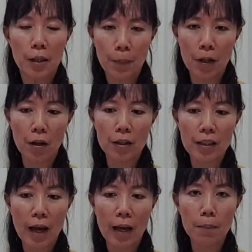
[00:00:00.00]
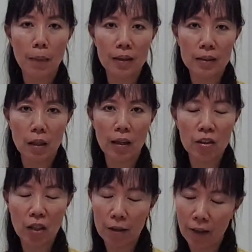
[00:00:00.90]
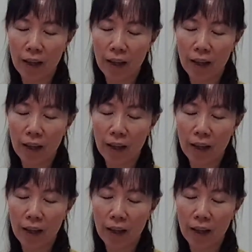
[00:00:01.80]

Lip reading: Because I myself actually have